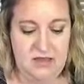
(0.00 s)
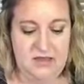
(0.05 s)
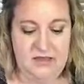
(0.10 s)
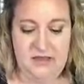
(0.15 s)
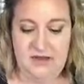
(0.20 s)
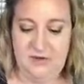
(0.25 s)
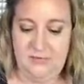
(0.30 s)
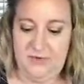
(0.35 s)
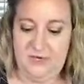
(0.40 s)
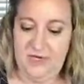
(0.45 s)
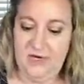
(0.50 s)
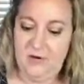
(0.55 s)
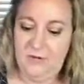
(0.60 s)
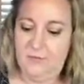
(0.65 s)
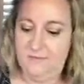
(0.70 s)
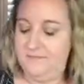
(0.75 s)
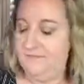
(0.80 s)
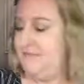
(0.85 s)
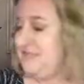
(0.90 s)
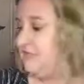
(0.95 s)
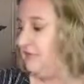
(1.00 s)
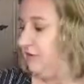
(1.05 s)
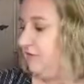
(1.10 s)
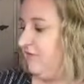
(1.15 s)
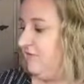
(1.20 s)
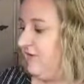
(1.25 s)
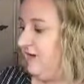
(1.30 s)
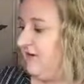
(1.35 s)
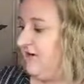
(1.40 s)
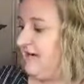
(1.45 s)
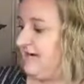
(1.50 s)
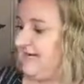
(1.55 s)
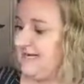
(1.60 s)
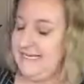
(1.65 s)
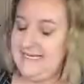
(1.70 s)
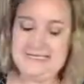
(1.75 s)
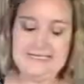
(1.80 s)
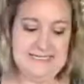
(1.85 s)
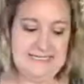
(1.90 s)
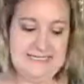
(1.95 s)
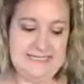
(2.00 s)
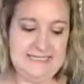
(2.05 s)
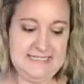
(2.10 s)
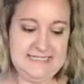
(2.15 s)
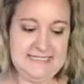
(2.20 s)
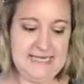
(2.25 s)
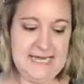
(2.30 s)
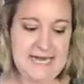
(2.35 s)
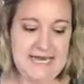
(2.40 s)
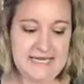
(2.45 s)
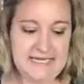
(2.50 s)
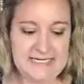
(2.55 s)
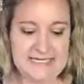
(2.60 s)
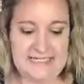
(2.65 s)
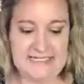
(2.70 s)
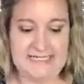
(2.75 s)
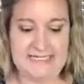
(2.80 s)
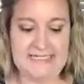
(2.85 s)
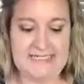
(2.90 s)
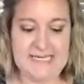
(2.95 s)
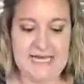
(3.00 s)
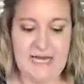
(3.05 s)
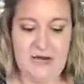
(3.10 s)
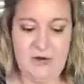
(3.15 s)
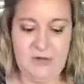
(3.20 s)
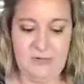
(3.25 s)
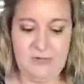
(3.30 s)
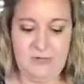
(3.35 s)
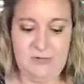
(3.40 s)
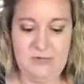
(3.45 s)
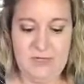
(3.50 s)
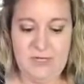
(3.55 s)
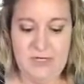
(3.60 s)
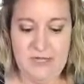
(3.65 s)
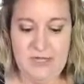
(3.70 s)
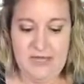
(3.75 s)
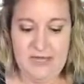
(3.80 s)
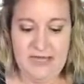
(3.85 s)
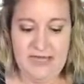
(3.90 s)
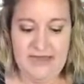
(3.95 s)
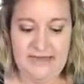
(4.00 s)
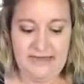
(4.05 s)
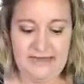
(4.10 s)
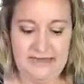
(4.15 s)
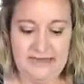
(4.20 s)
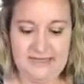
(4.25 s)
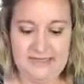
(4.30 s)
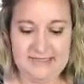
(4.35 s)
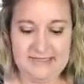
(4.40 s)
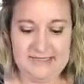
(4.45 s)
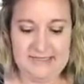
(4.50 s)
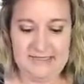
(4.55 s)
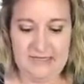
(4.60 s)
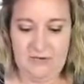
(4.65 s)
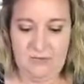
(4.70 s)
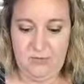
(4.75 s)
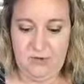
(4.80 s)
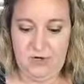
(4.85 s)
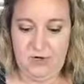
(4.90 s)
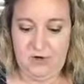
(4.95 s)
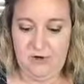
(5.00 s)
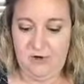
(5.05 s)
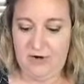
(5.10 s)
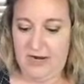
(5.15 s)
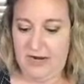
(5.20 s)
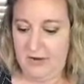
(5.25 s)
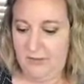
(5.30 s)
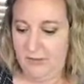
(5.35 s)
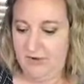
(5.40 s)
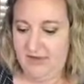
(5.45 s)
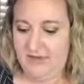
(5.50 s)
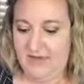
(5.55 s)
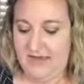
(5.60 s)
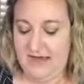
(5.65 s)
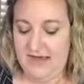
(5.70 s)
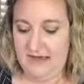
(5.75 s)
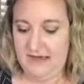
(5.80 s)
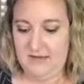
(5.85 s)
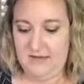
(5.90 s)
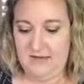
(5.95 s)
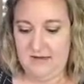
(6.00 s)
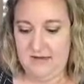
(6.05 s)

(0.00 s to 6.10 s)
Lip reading: there we go. So very easy to die cut these out, and like I said, they work great with that